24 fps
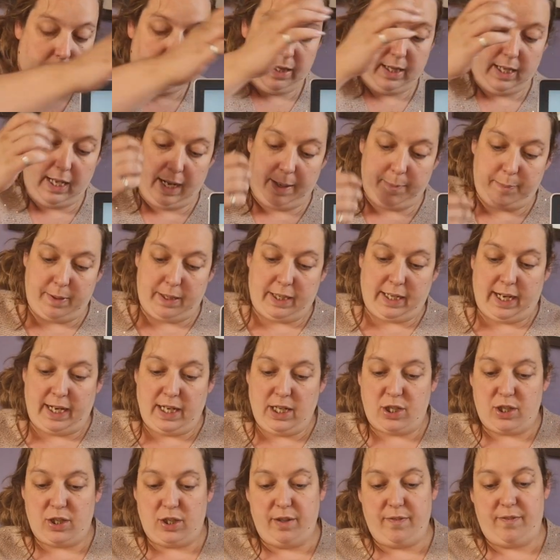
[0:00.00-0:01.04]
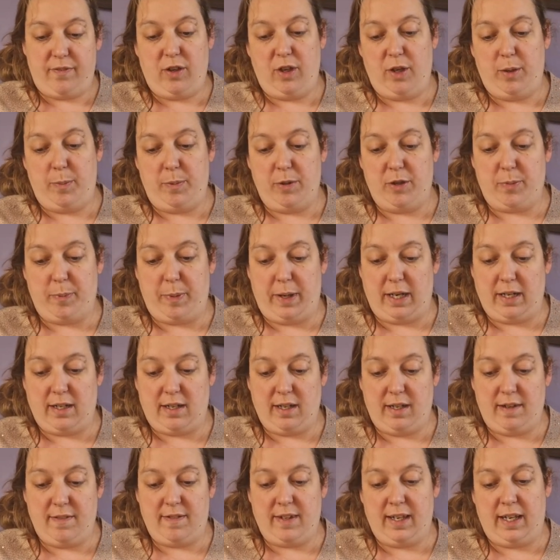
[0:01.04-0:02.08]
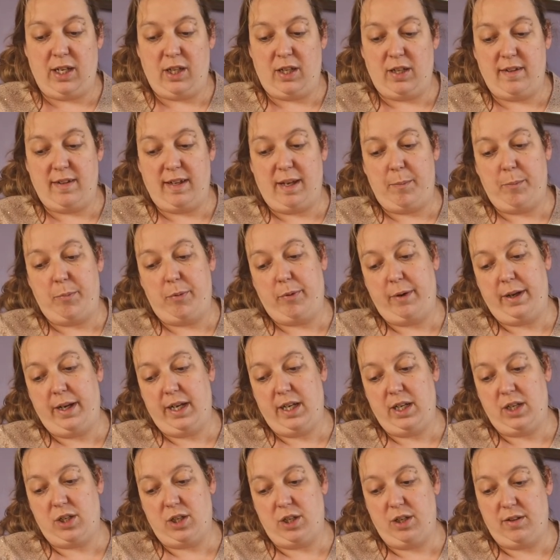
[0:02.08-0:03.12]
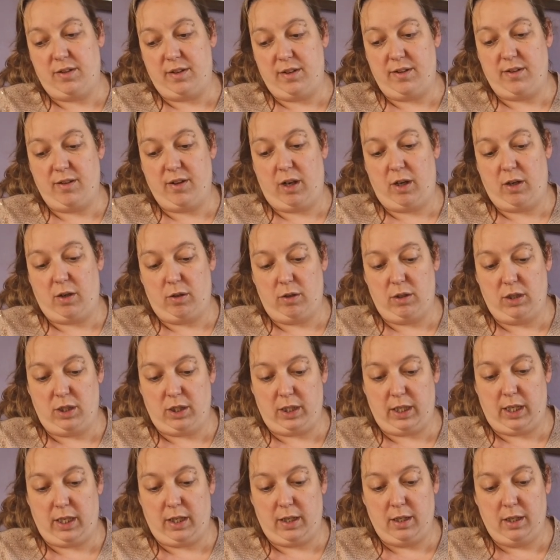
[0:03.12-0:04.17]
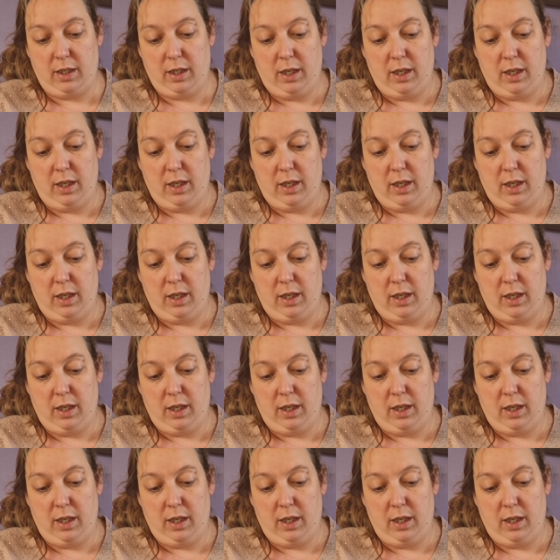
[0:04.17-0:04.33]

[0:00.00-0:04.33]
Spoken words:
The application of two perspectives in contemporary issues in psychology.